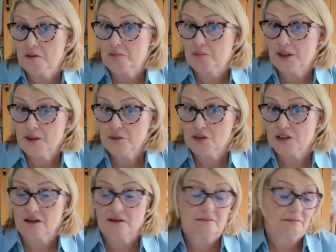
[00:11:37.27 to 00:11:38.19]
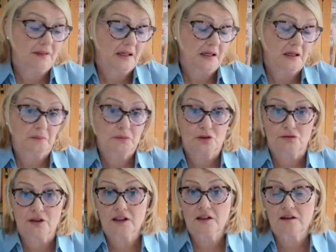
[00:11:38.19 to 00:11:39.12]
bloating. They help to
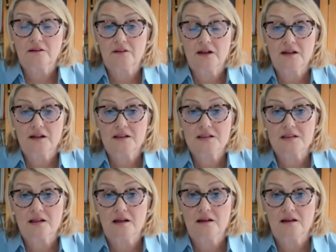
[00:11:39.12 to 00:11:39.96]
regularize